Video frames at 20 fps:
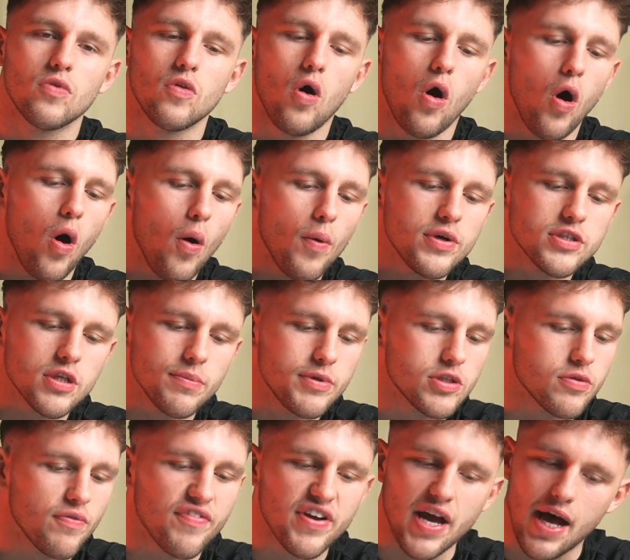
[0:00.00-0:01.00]
Always going to be
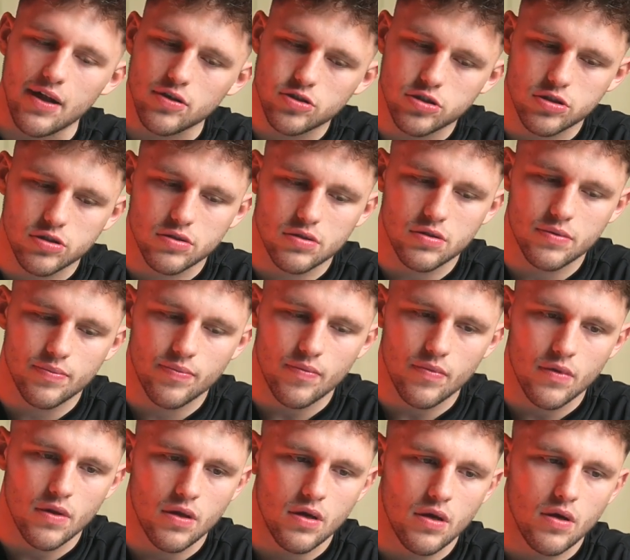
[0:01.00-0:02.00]
something else,
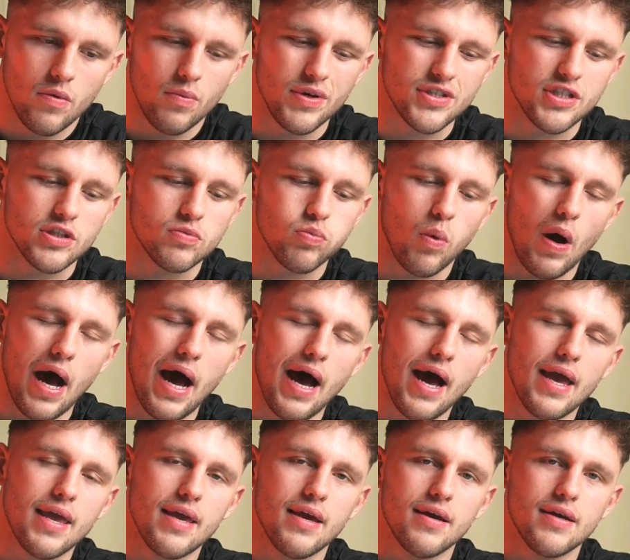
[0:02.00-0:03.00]
which is
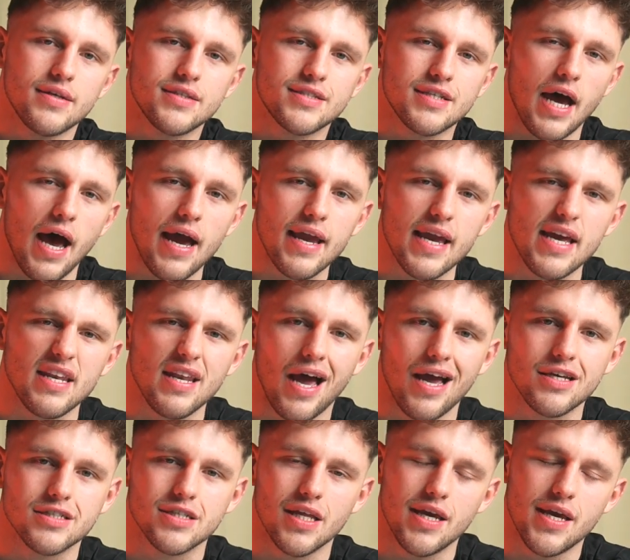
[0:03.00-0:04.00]
why, tying it in
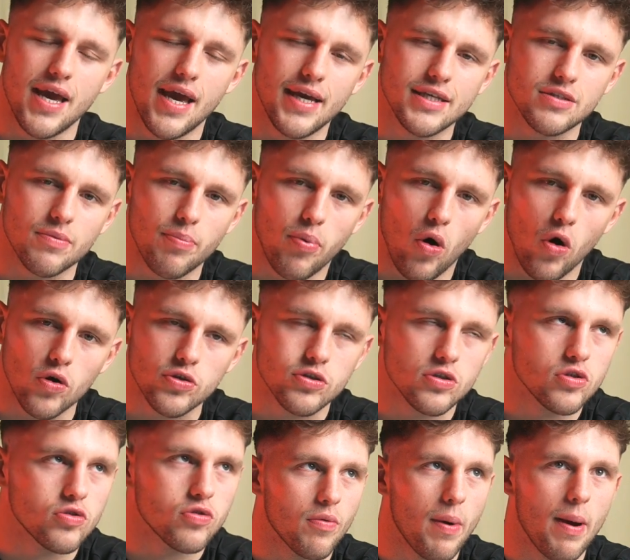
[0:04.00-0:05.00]
nicely, it is
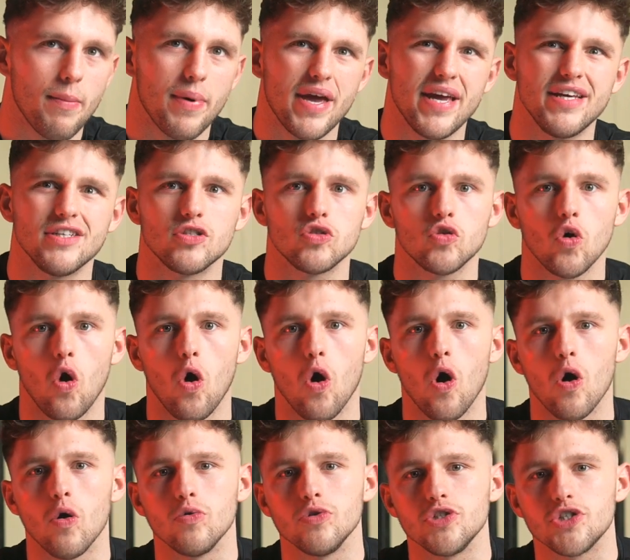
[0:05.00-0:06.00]
important remember it is your
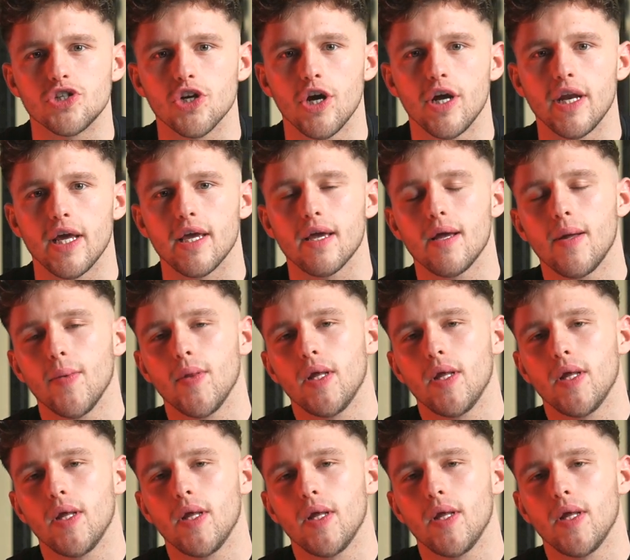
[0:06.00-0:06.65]
own journey.